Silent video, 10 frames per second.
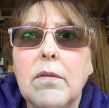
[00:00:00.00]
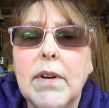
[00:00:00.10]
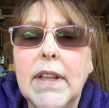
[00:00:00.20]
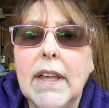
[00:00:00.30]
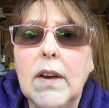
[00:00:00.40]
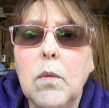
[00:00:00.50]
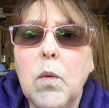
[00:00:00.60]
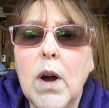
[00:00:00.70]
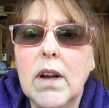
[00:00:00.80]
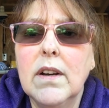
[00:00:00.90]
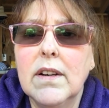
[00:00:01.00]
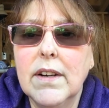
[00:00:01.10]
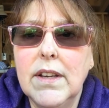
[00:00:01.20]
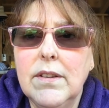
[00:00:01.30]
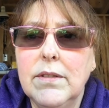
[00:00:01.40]
Really, what good
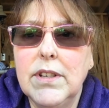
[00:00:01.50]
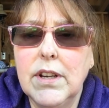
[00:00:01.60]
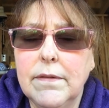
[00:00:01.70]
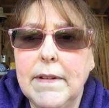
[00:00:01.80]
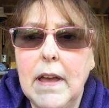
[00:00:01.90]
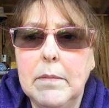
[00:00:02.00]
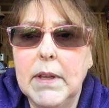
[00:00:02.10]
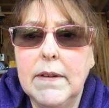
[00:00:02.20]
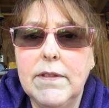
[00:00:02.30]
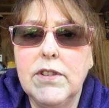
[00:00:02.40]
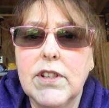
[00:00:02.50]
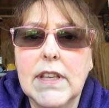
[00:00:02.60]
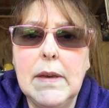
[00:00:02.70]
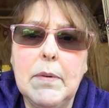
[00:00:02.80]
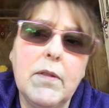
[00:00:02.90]
are you to your family if you just
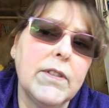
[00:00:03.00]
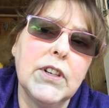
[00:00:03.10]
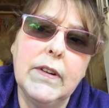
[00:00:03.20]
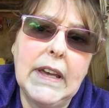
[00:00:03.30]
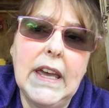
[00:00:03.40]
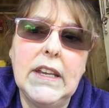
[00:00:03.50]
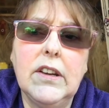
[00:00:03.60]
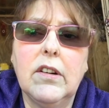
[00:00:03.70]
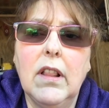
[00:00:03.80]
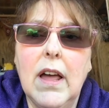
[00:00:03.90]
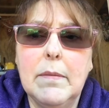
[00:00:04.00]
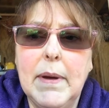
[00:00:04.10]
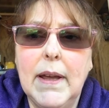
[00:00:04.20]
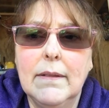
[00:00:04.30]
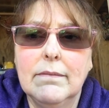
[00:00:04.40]
keep overdoing it and you're in a lot of
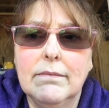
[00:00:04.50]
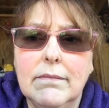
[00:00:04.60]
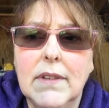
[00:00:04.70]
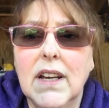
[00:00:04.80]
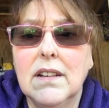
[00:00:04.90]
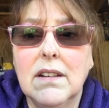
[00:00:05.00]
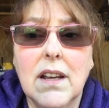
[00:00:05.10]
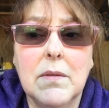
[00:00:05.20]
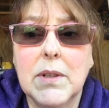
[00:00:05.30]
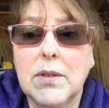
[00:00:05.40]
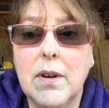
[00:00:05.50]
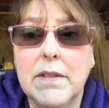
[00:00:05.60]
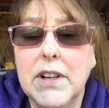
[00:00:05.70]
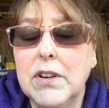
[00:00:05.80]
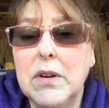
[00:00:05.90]
pain? None, none
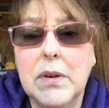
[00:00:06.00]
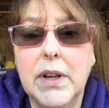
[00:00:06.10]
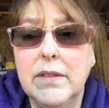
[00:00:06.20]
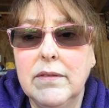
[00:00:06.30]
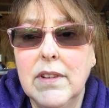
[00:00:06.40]
whatsoever. You're no good.